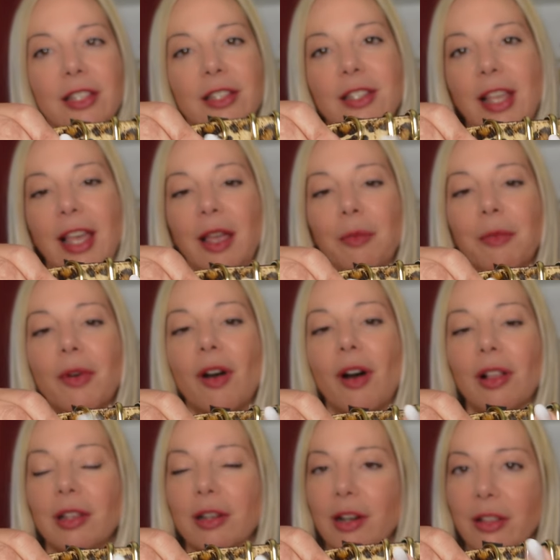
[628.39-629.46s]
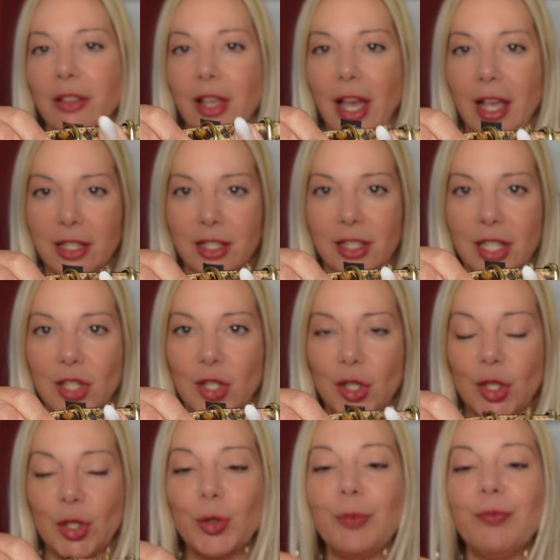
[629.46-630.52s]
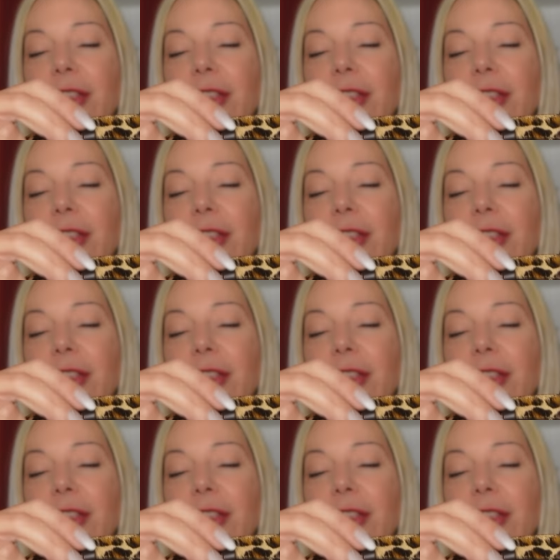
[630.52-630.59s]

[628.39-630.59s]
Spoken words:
the same color as this two,